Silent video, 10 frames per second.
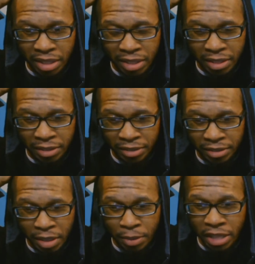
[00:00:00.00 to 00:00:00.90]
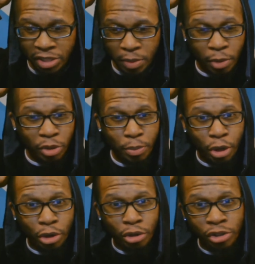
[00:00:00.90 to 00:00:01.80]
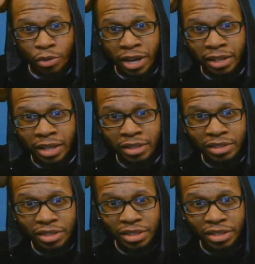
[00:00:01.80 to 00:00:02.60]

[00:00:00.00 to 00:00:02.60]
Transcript: I'm catching up on The Purge right now,